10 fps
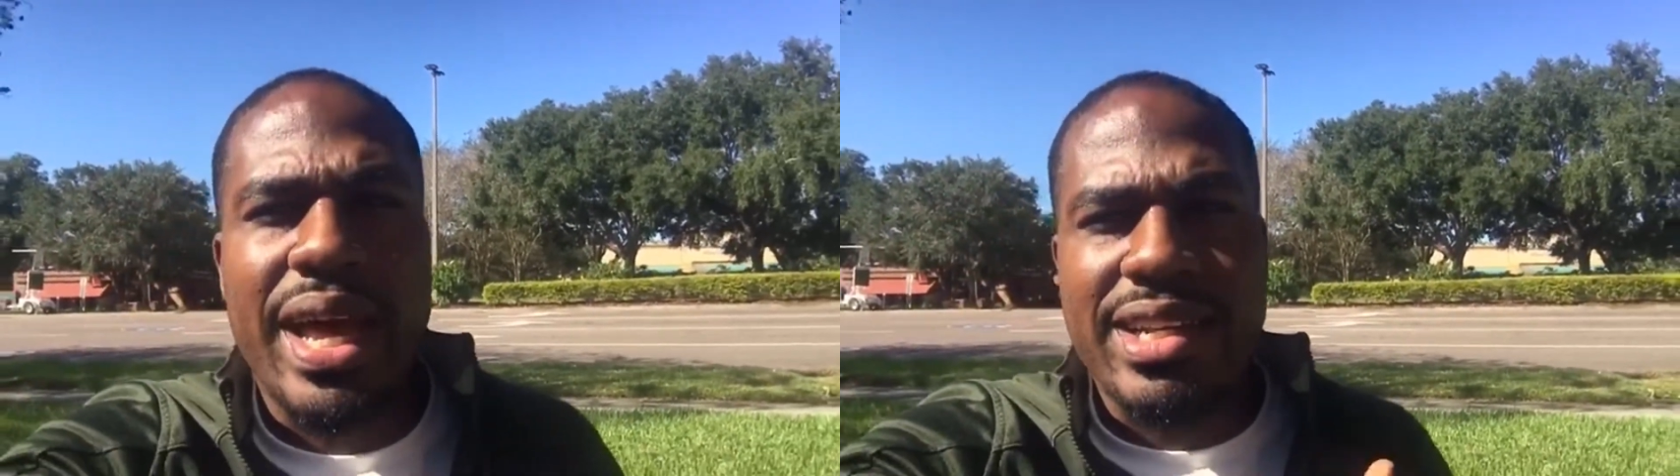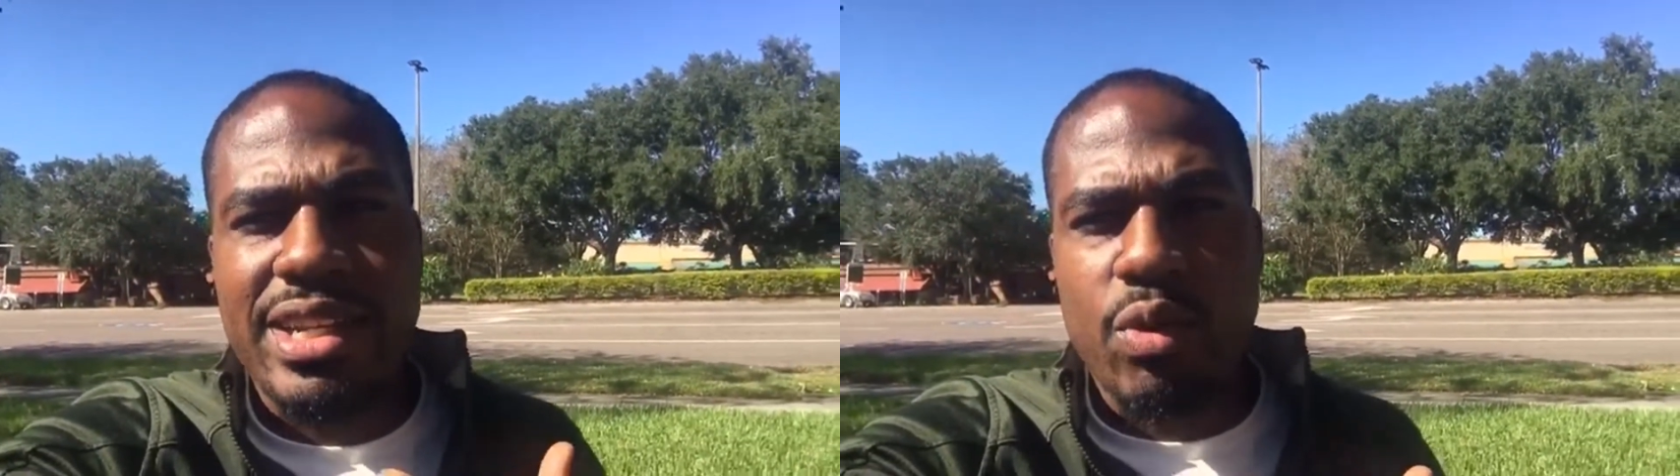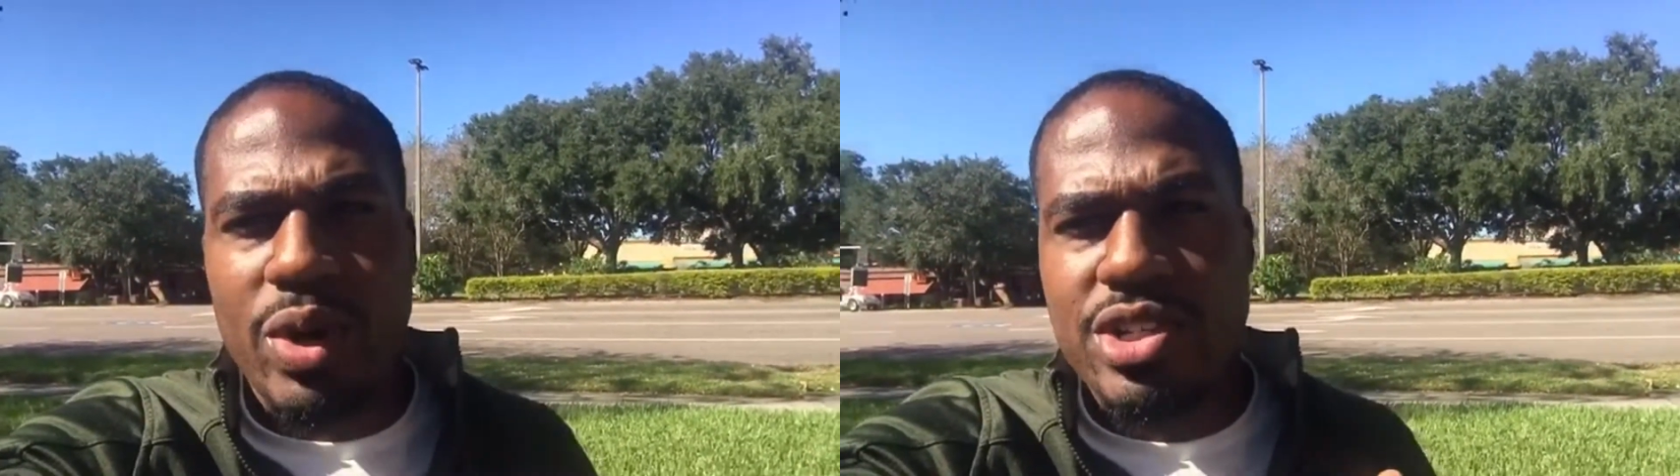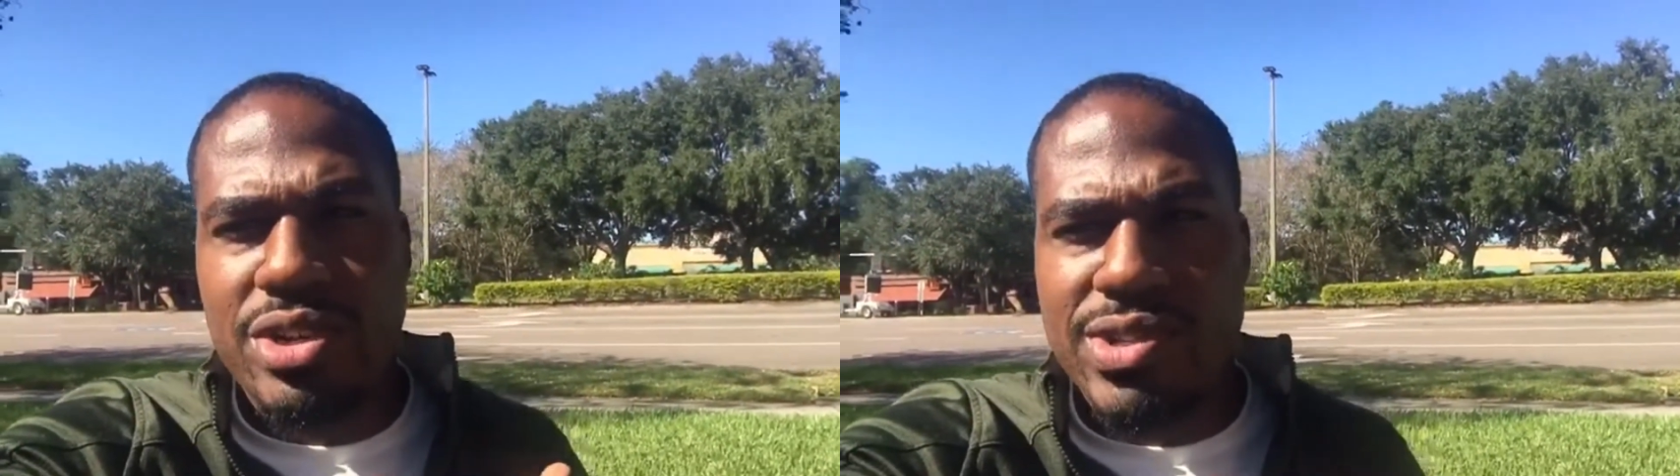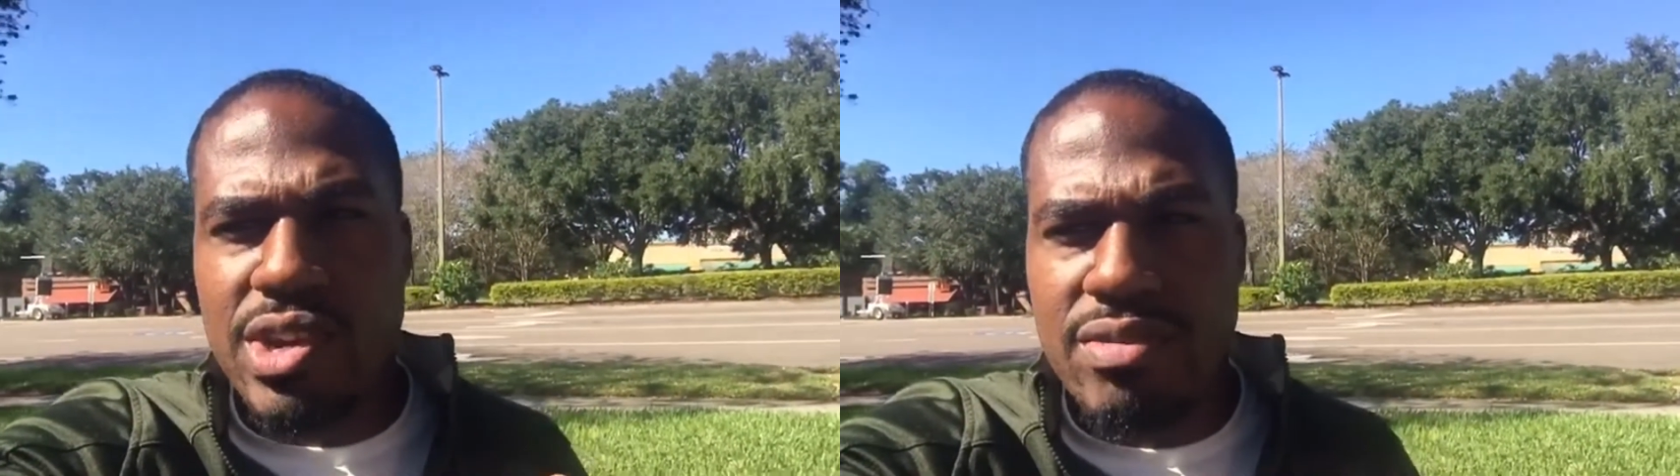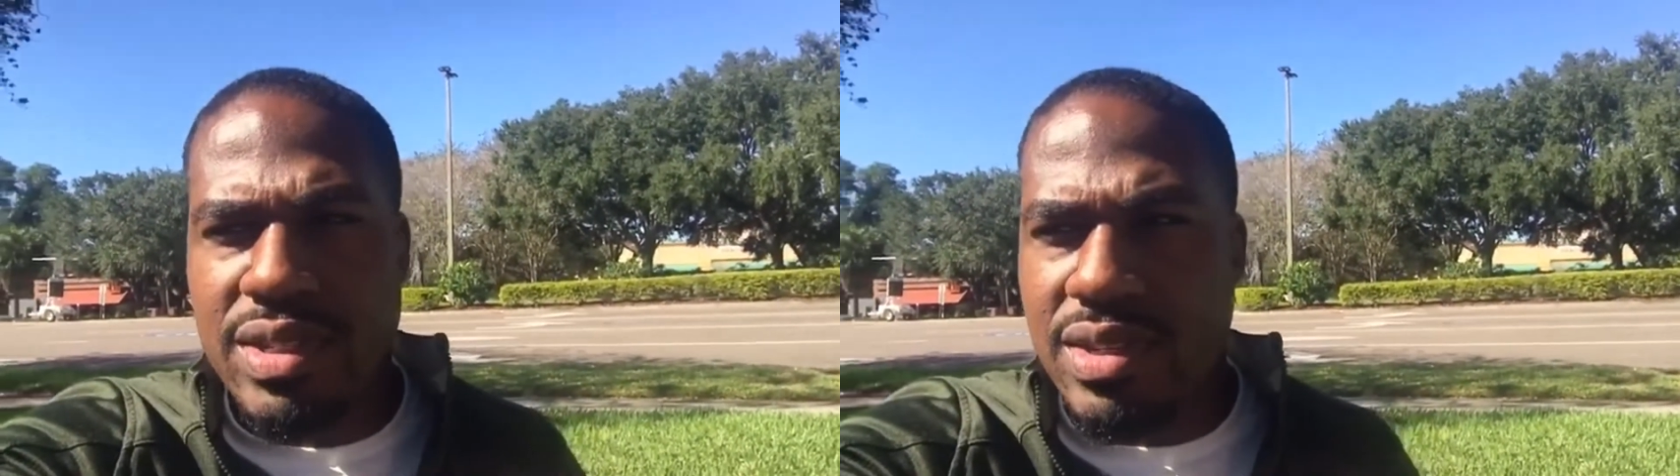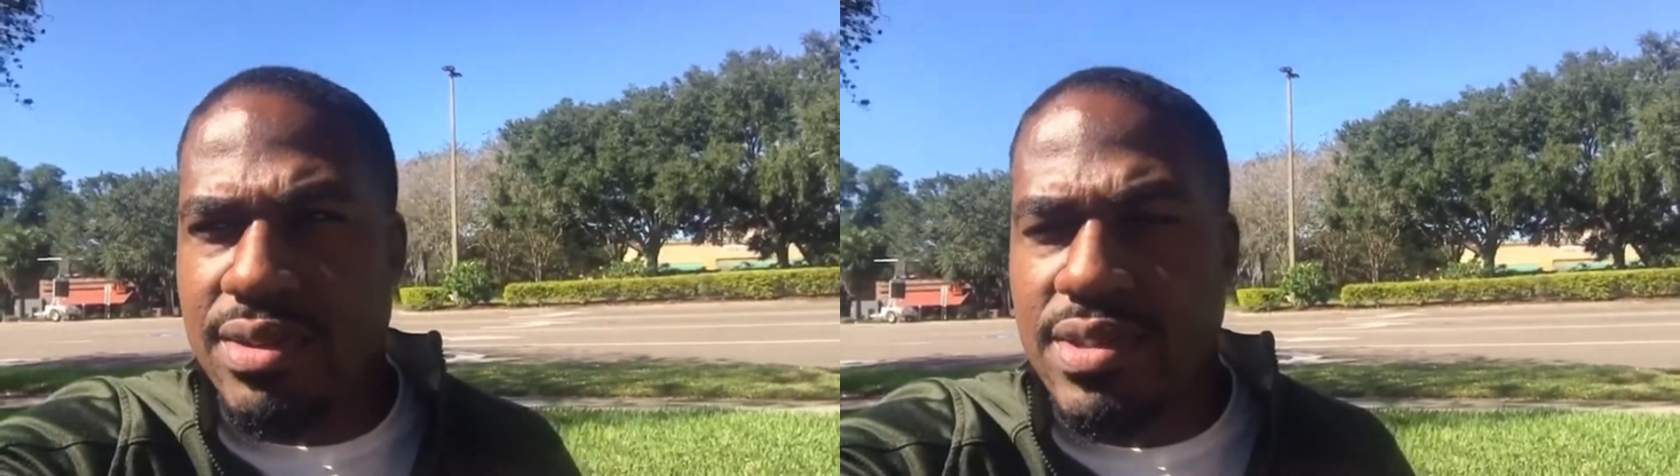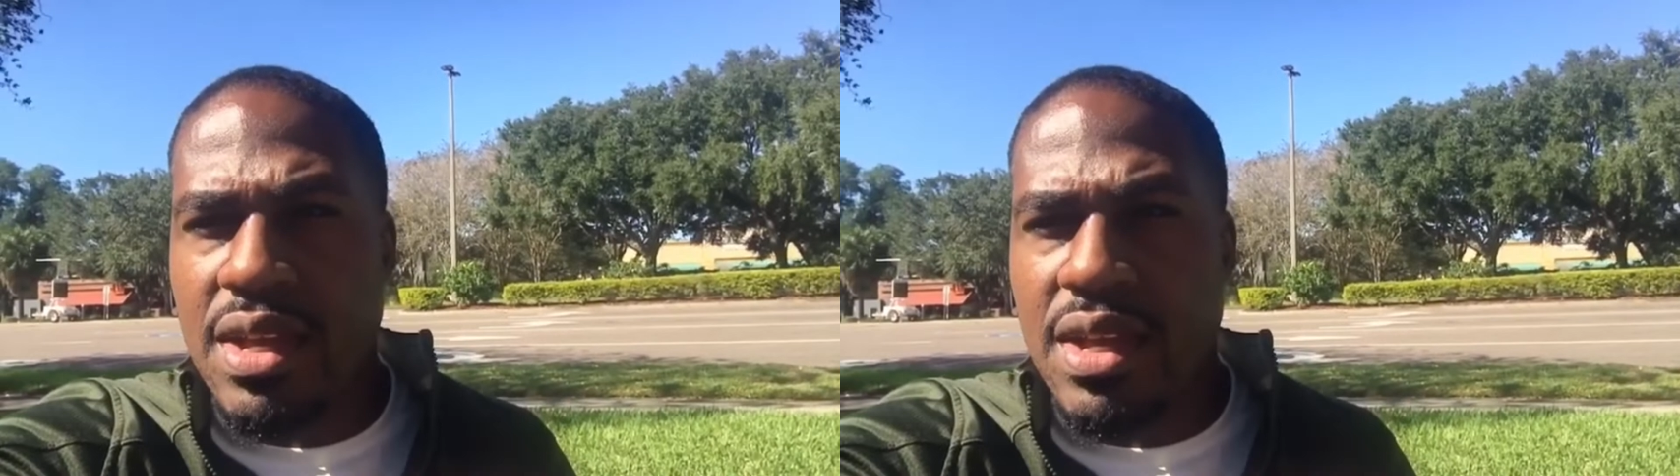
actually want your services